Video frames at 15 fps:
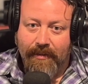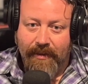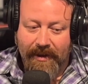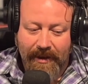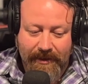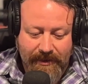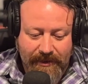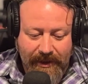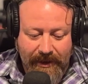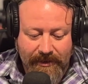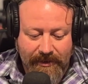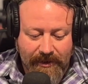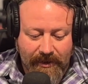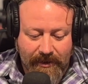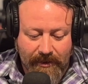But
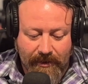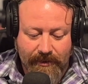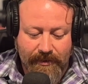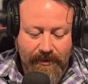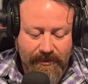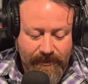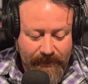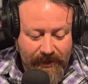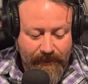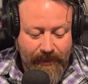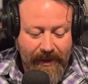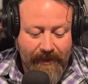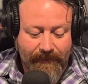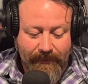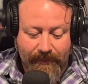that's on all the social media
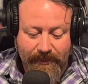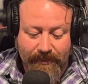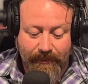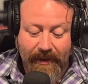platforms,